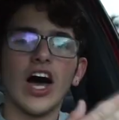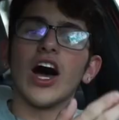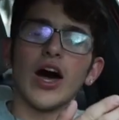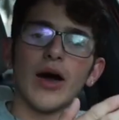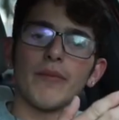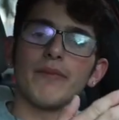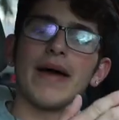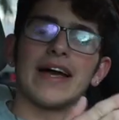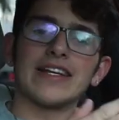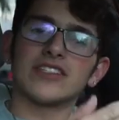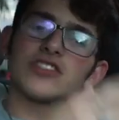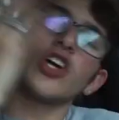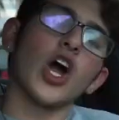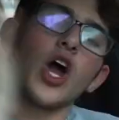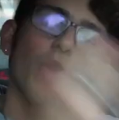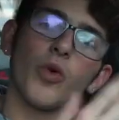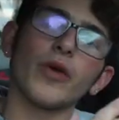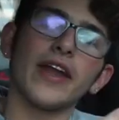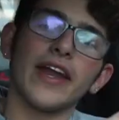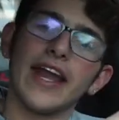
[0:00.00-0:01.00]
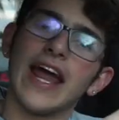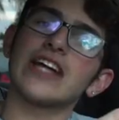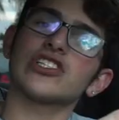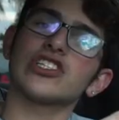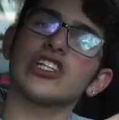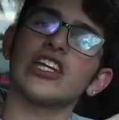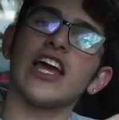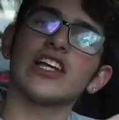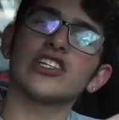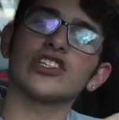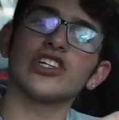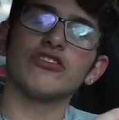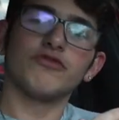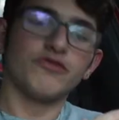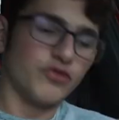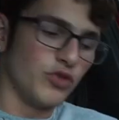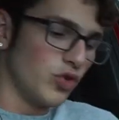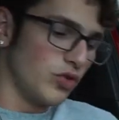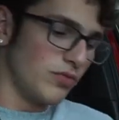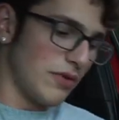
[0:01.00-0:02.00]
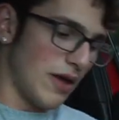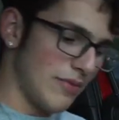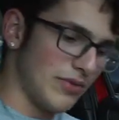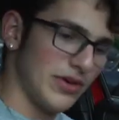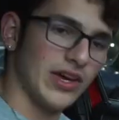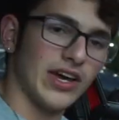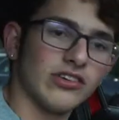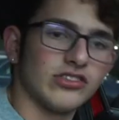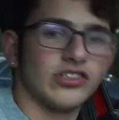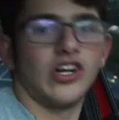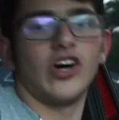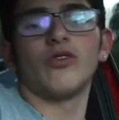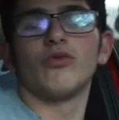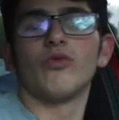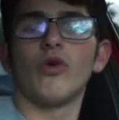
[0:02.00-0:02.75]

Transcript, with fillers: a bad star when it actually has good food. Maybe I don't know.